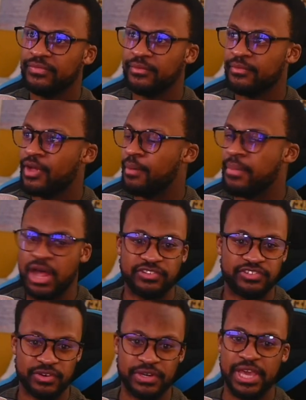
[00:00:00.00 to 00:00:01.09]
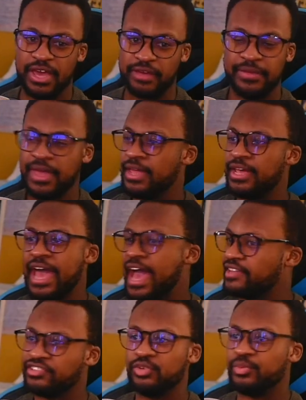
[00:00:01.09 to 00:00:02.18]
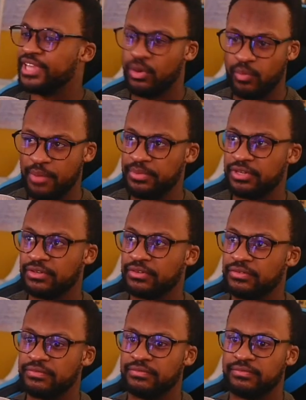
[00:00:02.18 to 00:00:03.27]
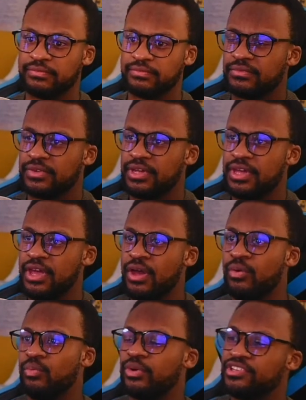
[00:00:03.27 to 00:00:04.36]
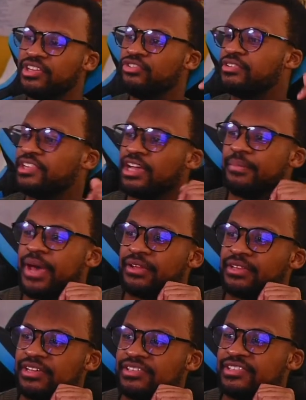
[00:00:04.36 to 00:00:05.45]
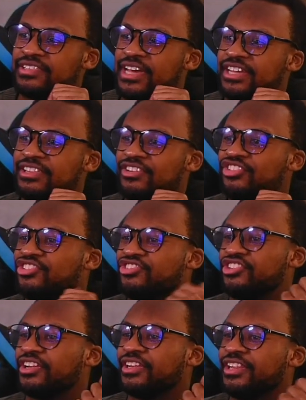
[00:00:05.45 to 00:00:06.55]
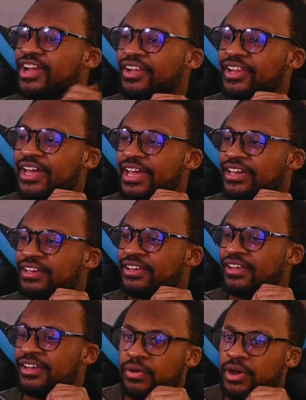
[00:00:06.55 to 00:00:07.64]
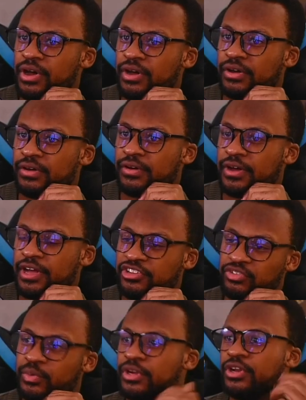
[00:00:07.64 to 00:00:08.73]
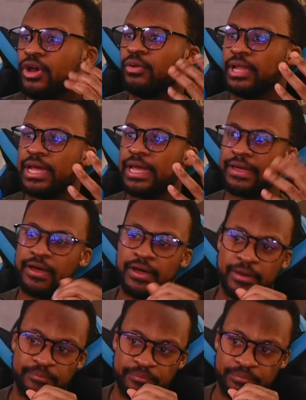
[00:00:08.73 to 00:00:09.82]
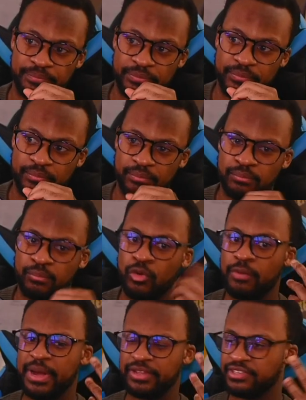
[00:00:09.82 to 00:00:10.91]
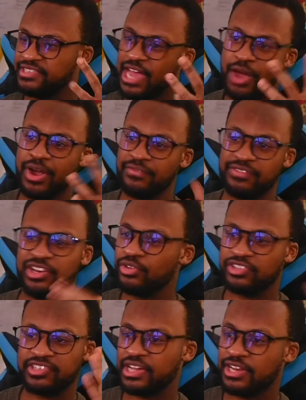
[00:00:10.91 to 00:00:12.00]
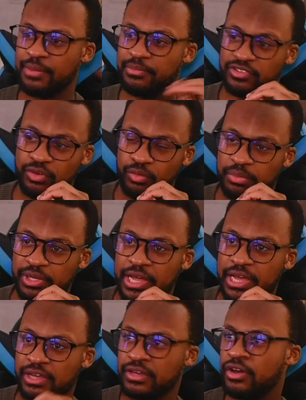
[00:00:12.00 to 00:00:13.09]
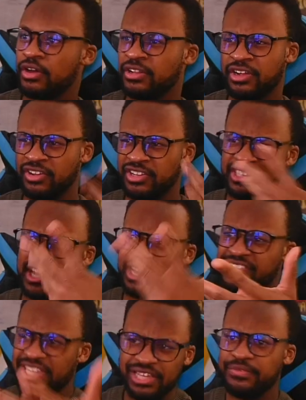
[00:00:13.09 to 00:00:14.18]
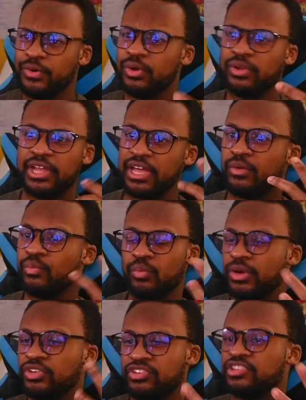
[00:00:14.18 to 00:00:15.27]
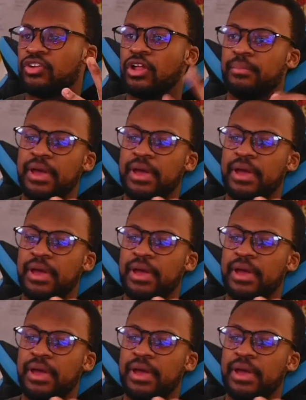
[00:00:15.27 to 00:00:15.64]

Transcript: A monster, yeah. It has to do with that weapon. What's interesting about this is that they're just chilling there like, I just want to know like more about this tower. Obviously, I know it's the second episode, but like, are these guys evil? Like, what is this all about?